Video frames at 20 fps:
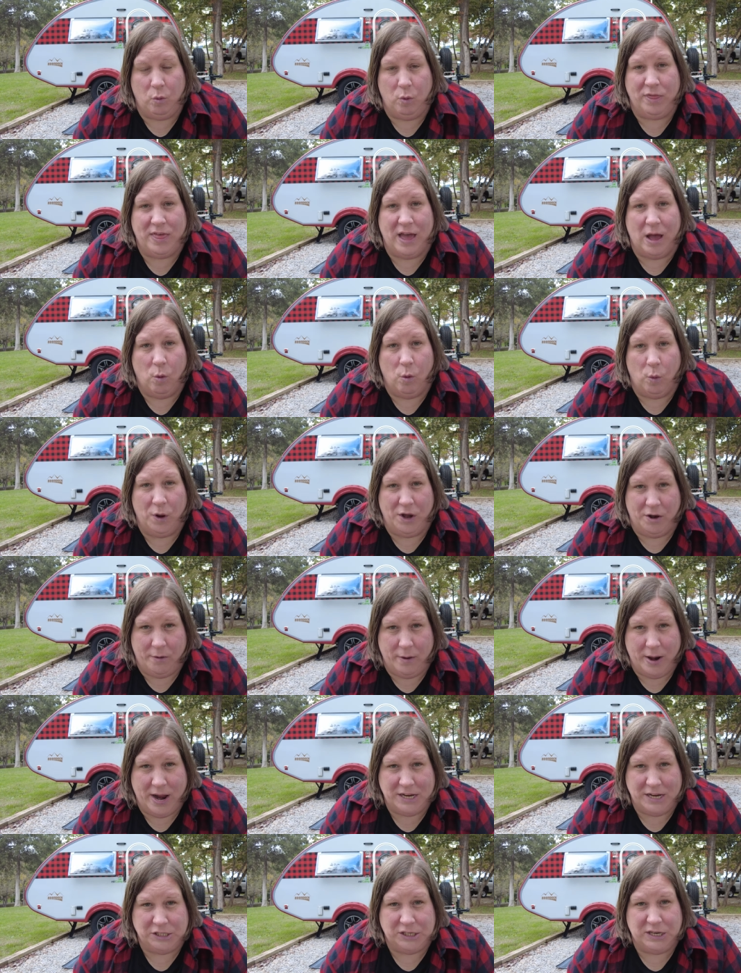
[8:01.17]
without
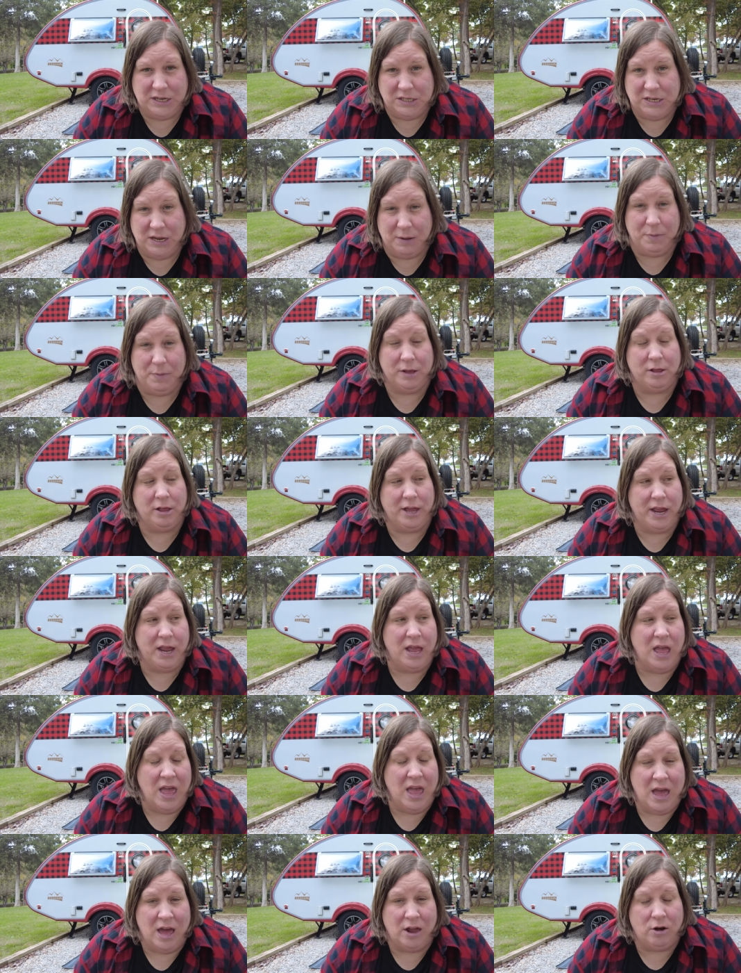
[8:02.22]
winterizing typically.
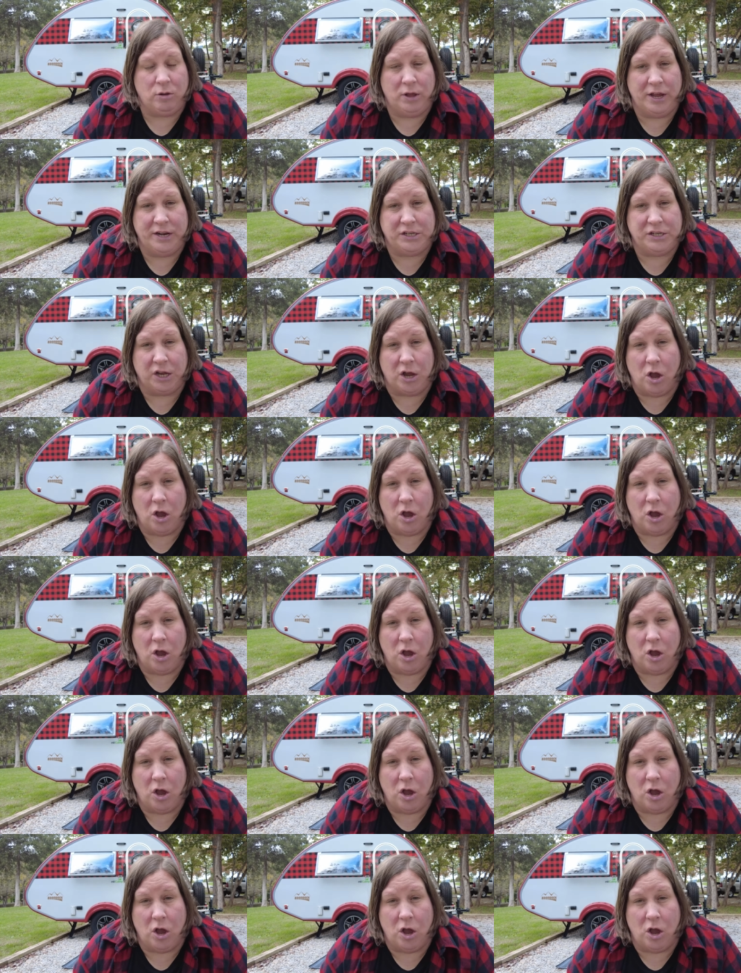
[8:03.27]
I don't like to